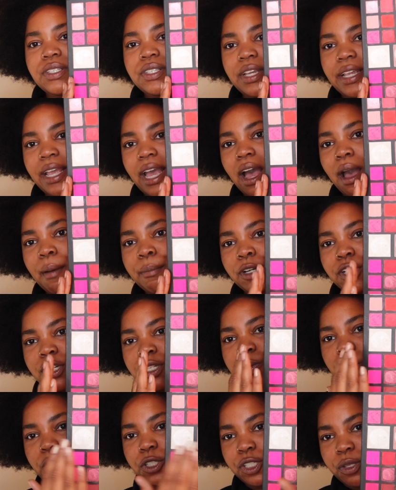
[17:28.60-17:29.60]
So yeah, I'm going to
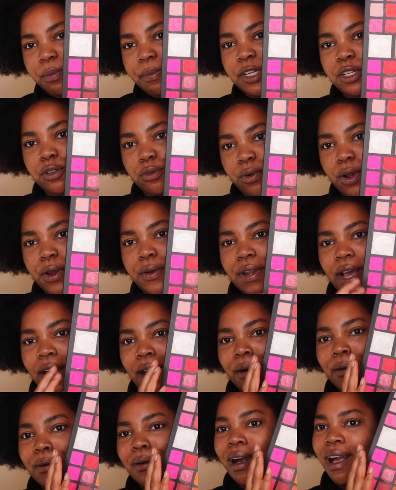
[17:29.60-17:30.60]
swatch the middle row
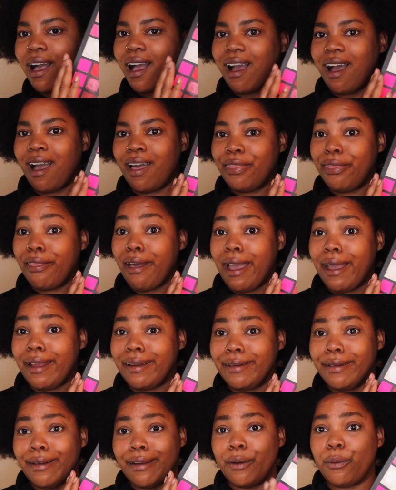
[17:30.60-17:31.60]
now, and
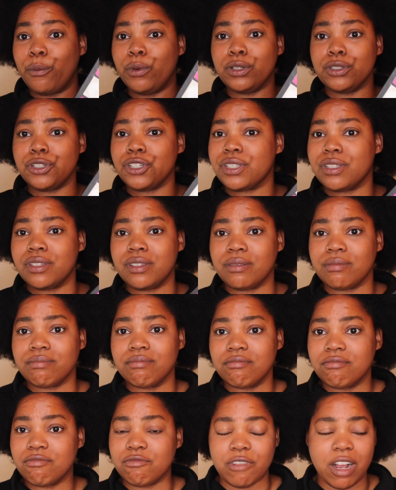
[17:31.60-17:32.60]
then we'll just
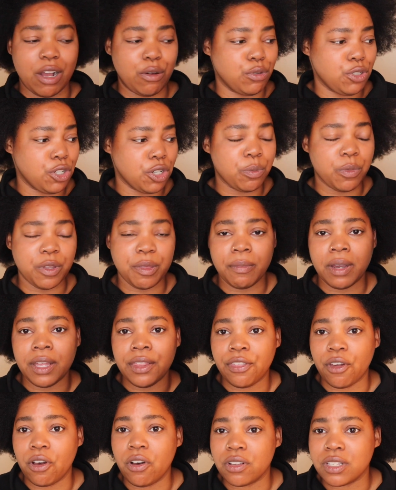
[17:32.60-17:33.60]
round up with my
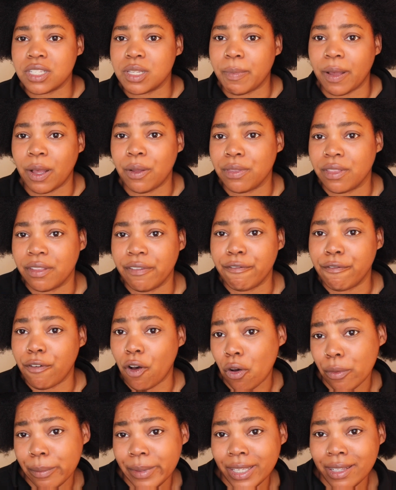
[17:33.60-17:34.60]
thoughts about the
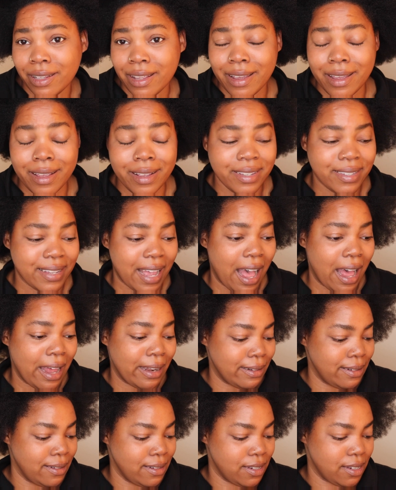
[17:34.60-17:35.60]
formulas
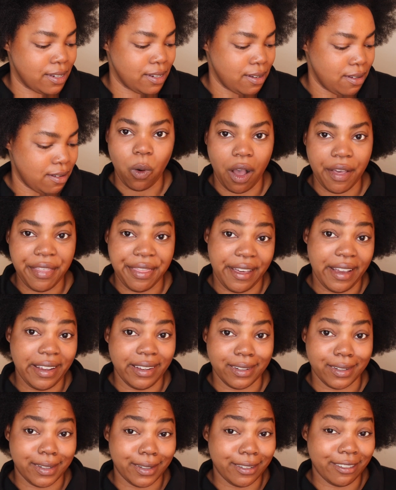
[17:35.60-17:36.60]
and what I
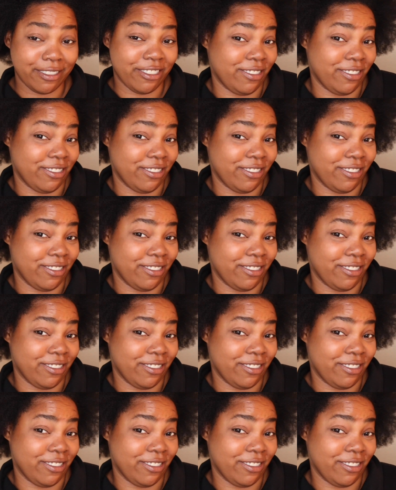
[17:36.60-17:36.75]
think.